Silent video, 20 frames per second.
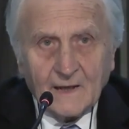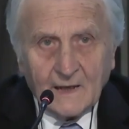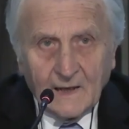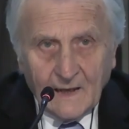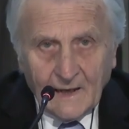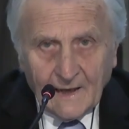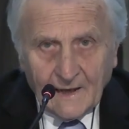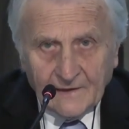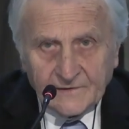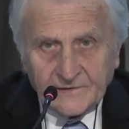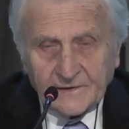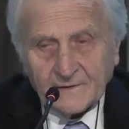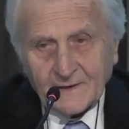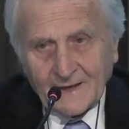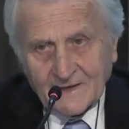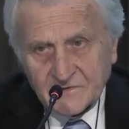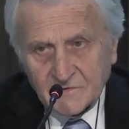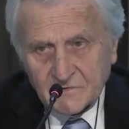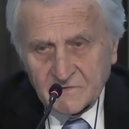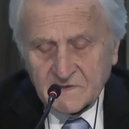And
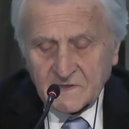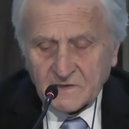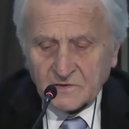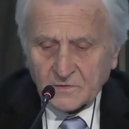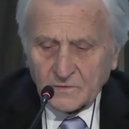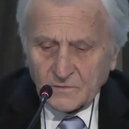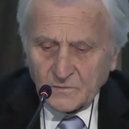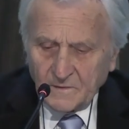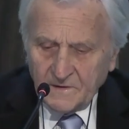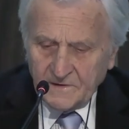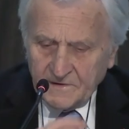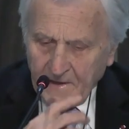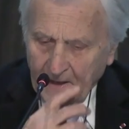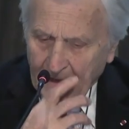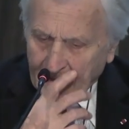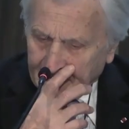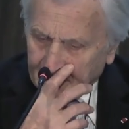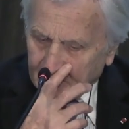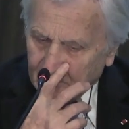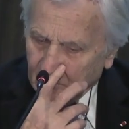associated with
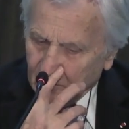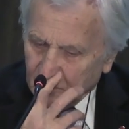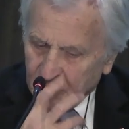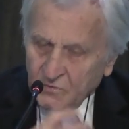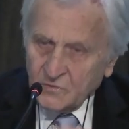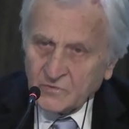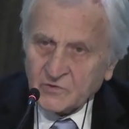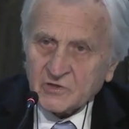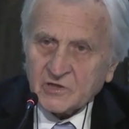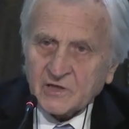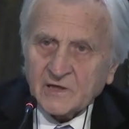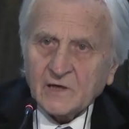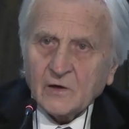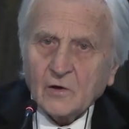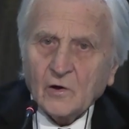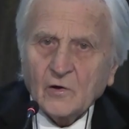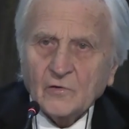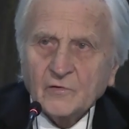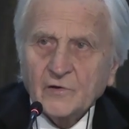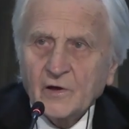that, do you share
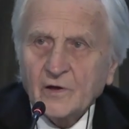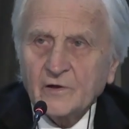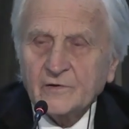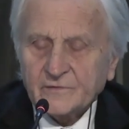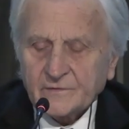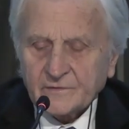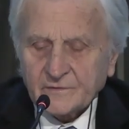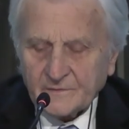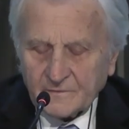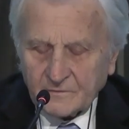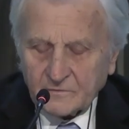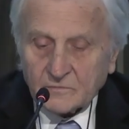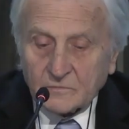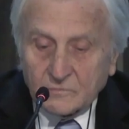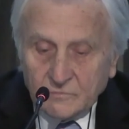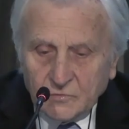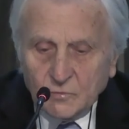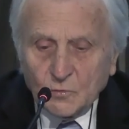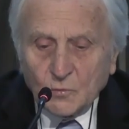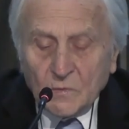or not, or
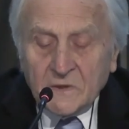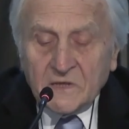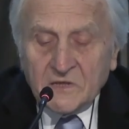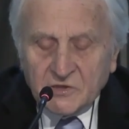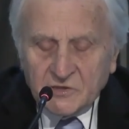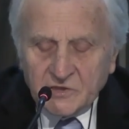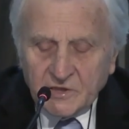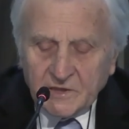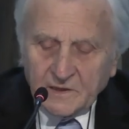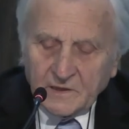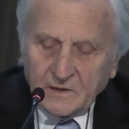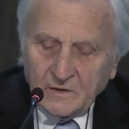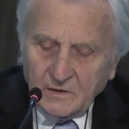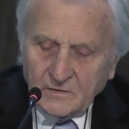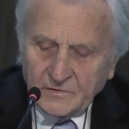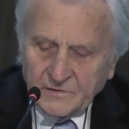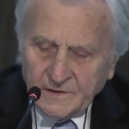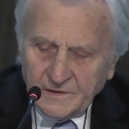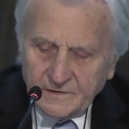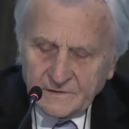do we share or
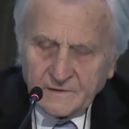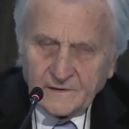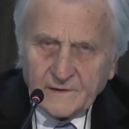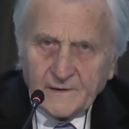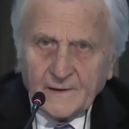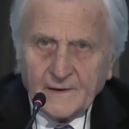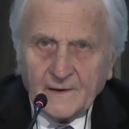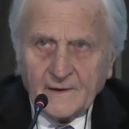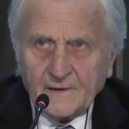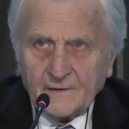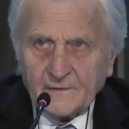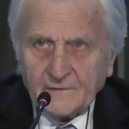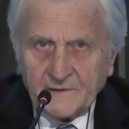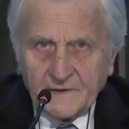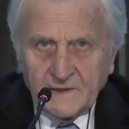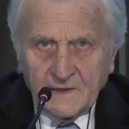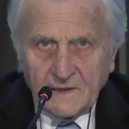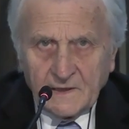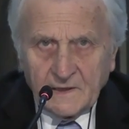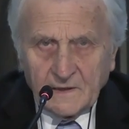not,
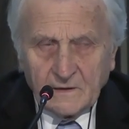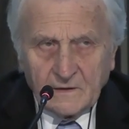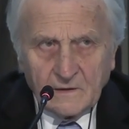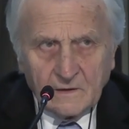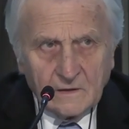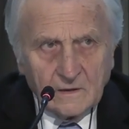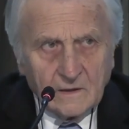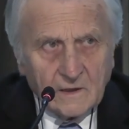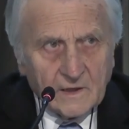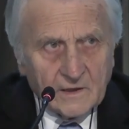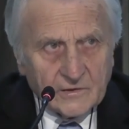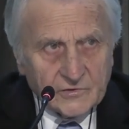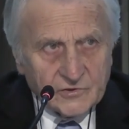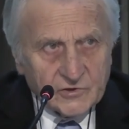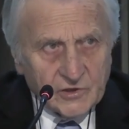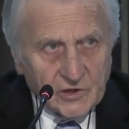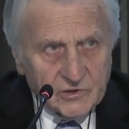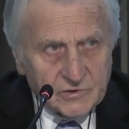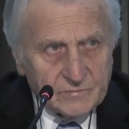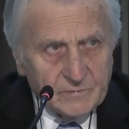the
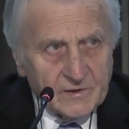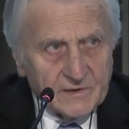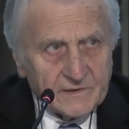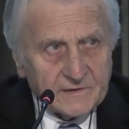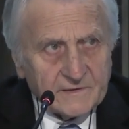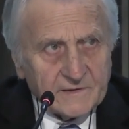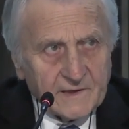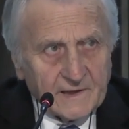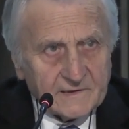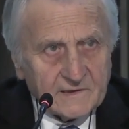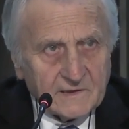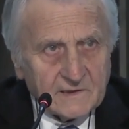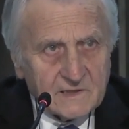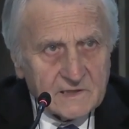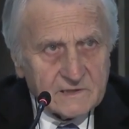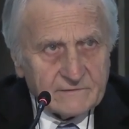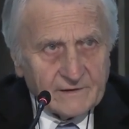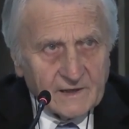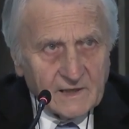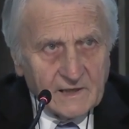judgment that it is
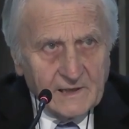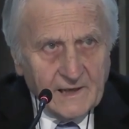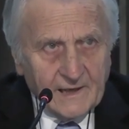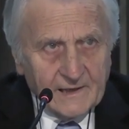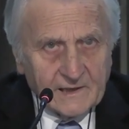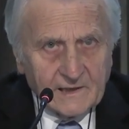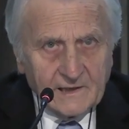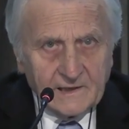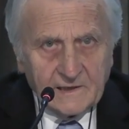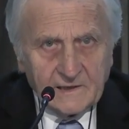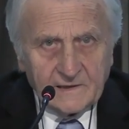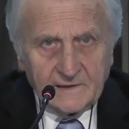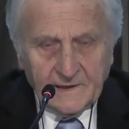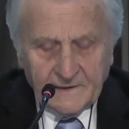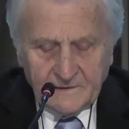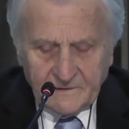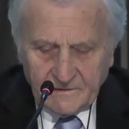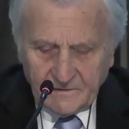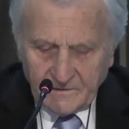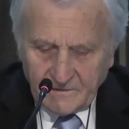very likely
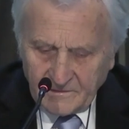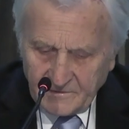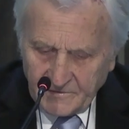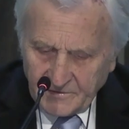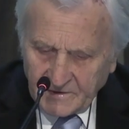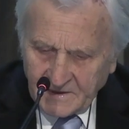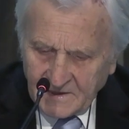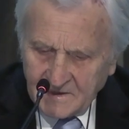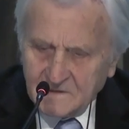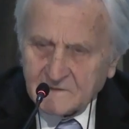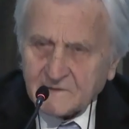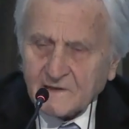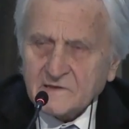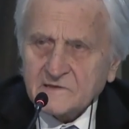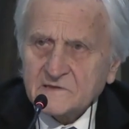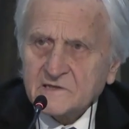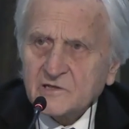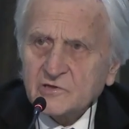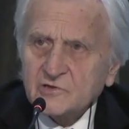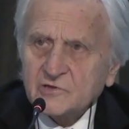that the green
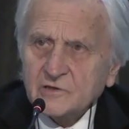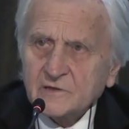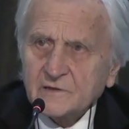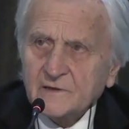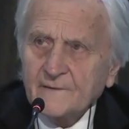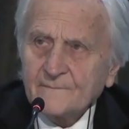transition